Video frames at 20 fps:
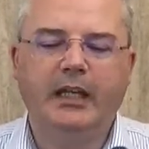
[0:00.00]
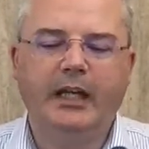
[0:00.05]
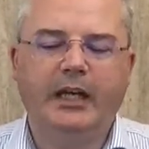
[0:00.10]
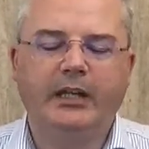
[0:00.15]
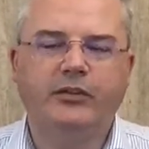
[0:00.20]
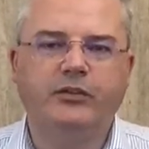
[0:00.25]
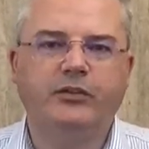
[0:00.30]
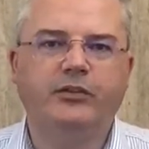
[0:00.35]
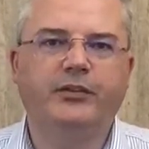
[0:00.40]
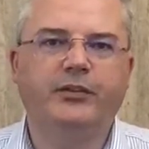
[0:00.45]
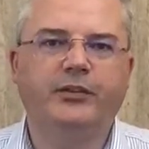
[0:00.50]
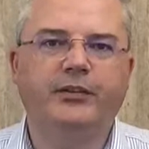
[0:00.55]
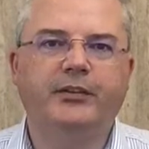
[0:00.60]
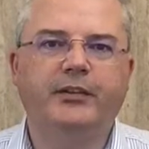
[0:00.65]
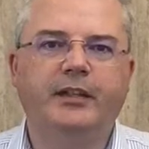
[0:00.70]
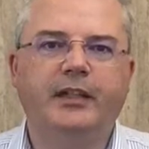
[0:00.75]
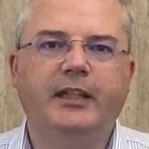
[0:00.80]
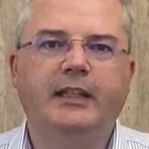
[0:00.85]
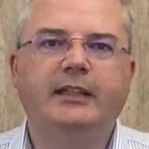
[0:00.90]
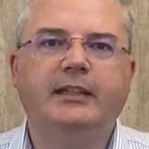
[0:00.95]
and
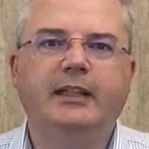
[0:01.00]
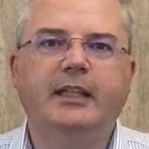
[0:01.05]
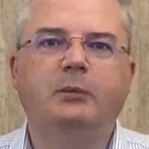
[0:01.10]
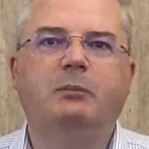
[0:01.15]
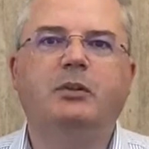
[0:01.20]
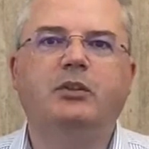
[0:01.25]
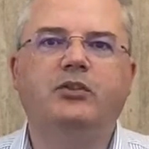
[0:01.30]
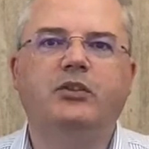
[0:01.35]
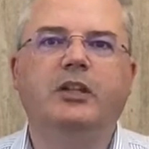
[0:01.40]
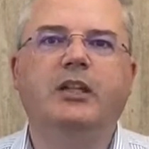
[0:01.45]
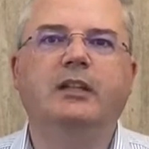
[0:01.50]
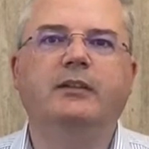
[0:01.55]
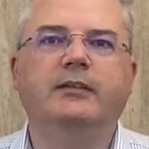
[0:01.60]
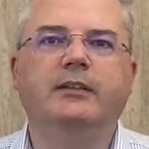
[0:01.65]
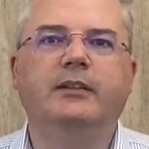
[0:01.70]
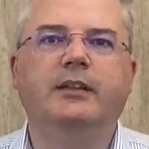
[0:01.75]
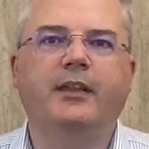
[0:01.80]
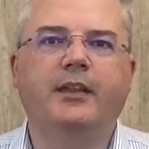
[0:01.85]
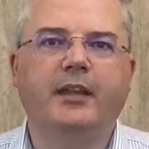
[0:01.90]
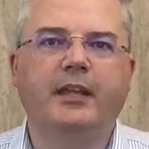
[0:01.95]
just keep
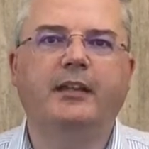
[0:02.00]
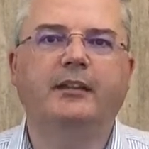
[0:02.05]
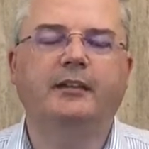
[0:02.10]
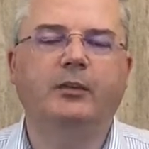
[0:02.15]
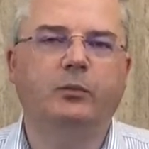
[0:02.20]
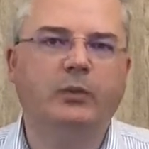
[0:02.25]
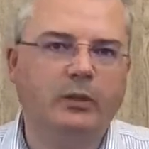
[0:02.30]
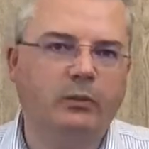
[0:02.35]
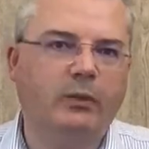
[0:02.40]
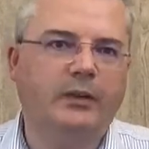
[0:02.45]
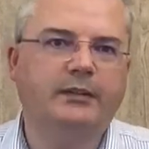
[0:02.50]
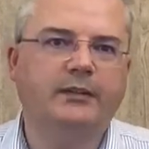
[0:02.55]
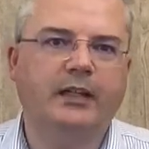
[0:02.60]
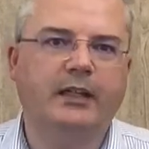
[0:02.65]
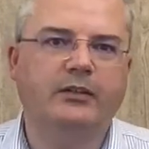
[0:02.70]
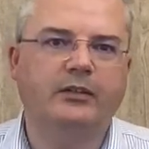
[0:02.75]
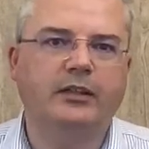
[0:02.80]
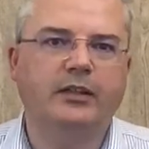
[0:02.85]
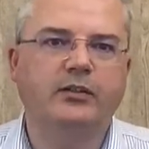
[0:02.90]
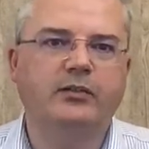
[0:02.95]
achieving the things that we want to
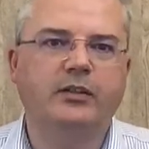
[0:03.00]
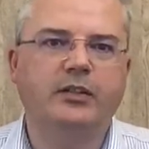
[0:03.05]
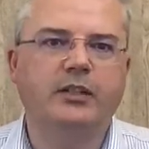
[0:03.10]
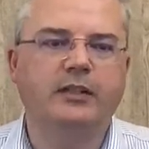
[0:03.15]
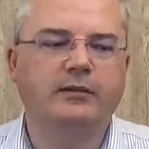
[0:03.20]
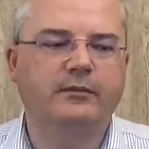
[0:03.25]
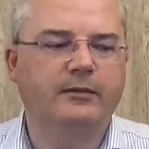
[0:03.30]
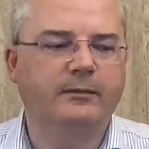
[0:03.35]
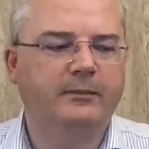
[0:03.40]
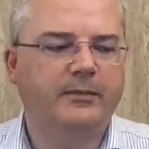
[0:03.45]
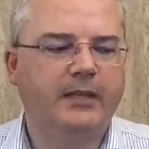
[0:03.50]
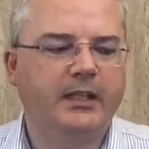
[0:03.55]
actually achieve.